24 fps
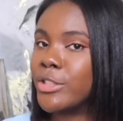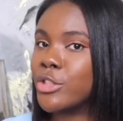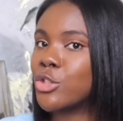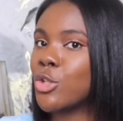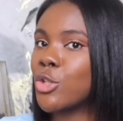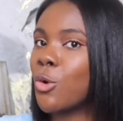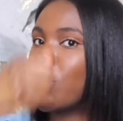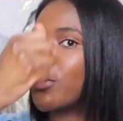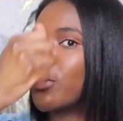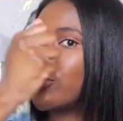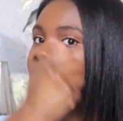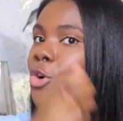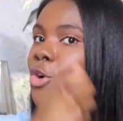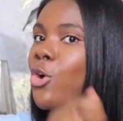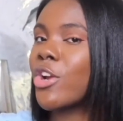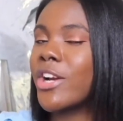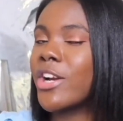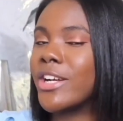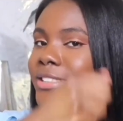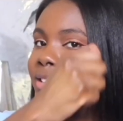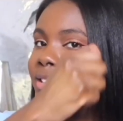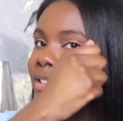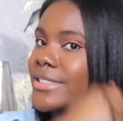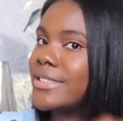so when you go
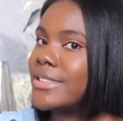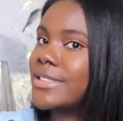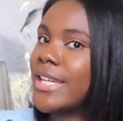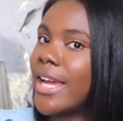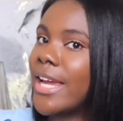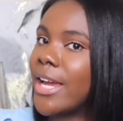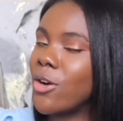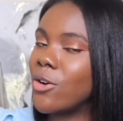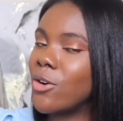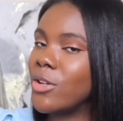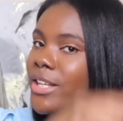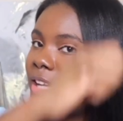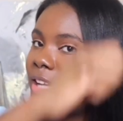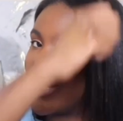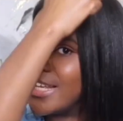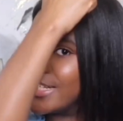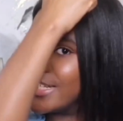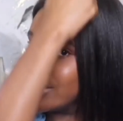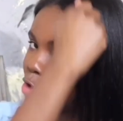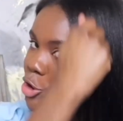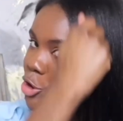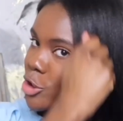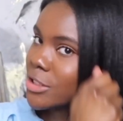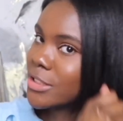to detangle it,
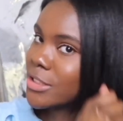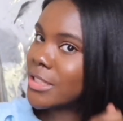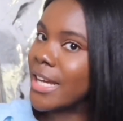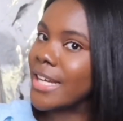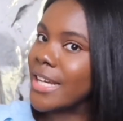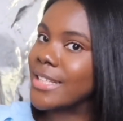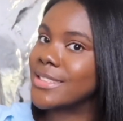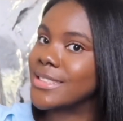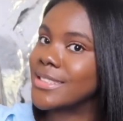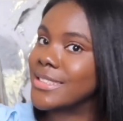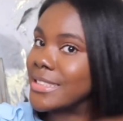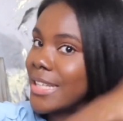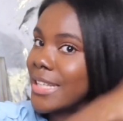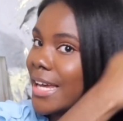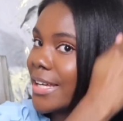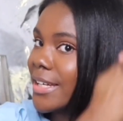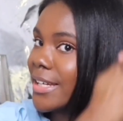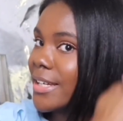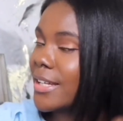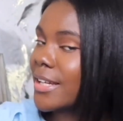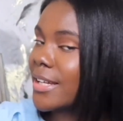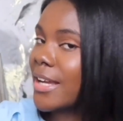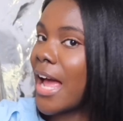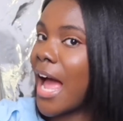it's just like
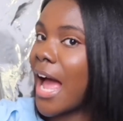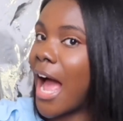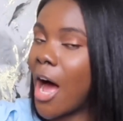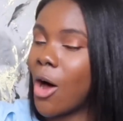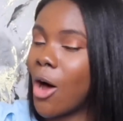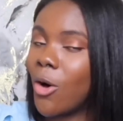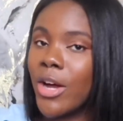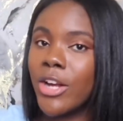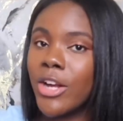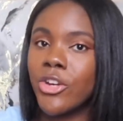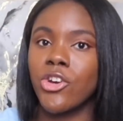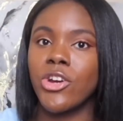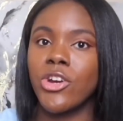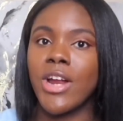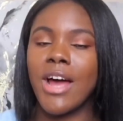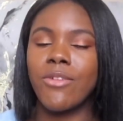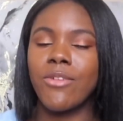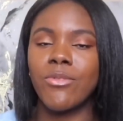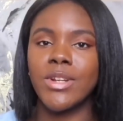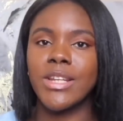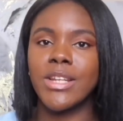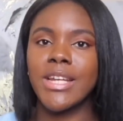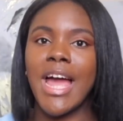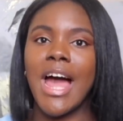sliding out and you're
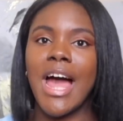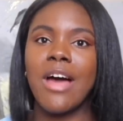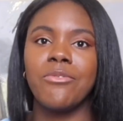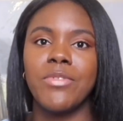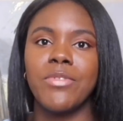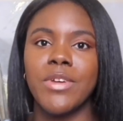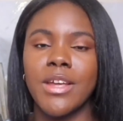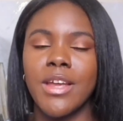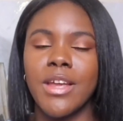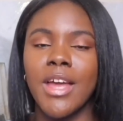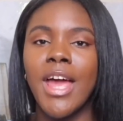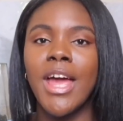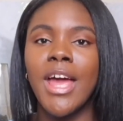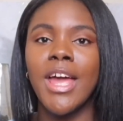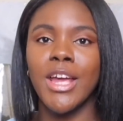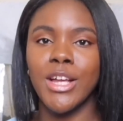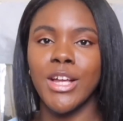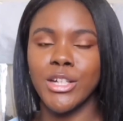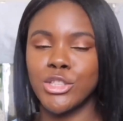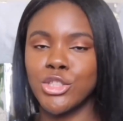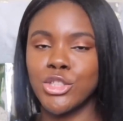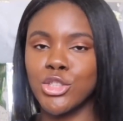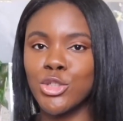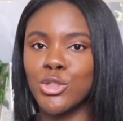not really having
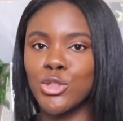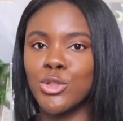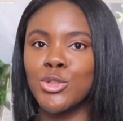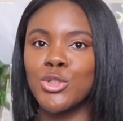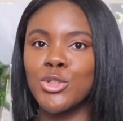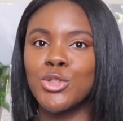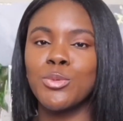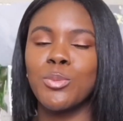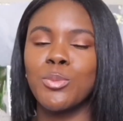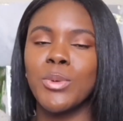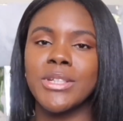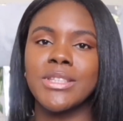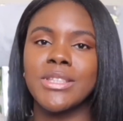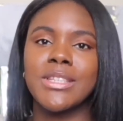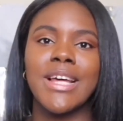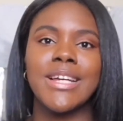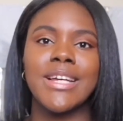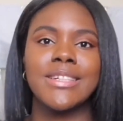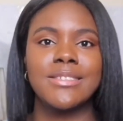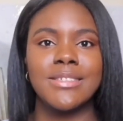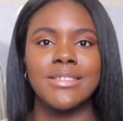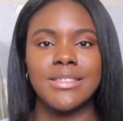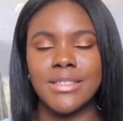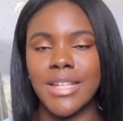issues with
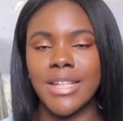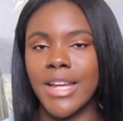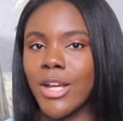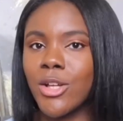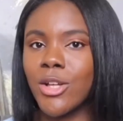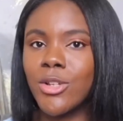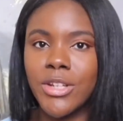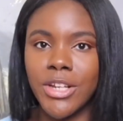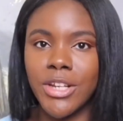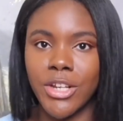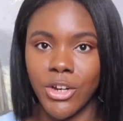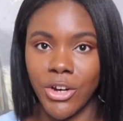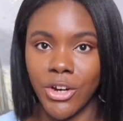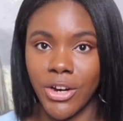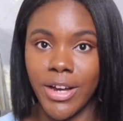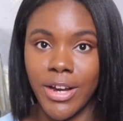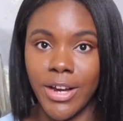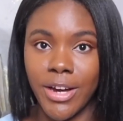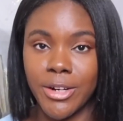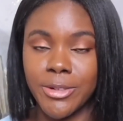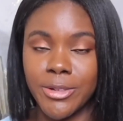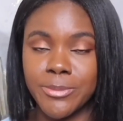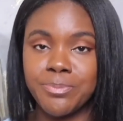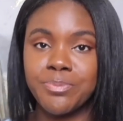like detangling your
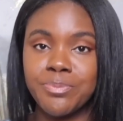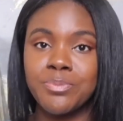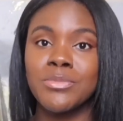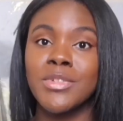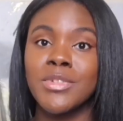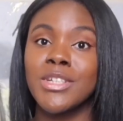hair.